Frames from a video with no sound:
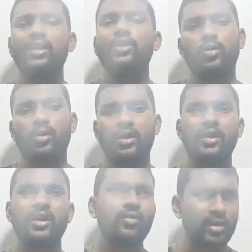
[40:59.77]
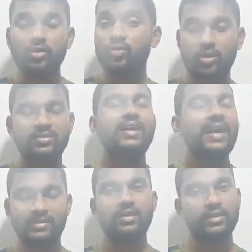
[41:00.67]
quantity, right? You can also consider
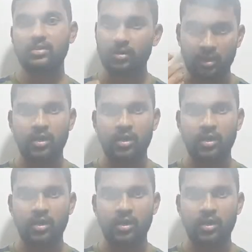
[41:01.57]
acceleration. All